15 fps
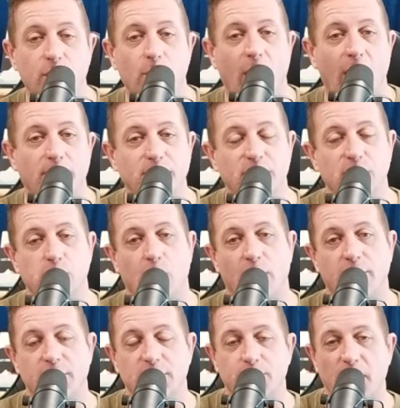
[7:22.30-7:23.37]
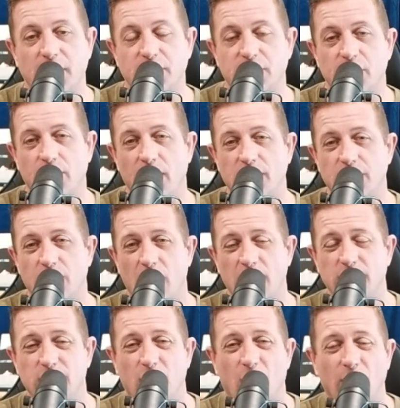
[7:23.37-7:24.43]
options where the specialty
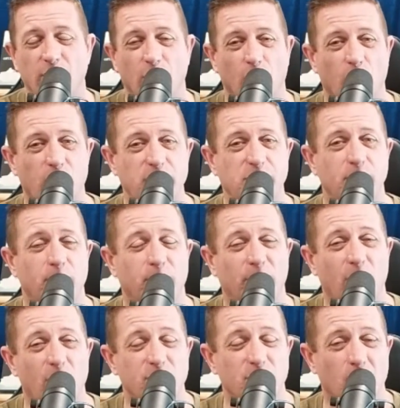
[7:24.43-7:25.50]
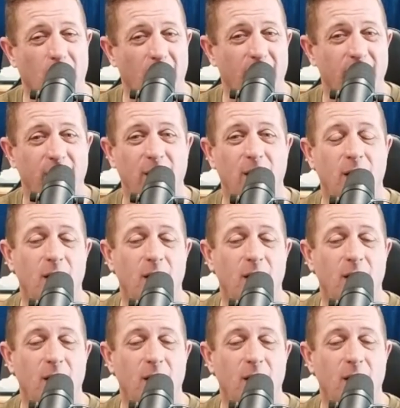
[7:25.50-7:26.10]
restaurants on Norwegian blows away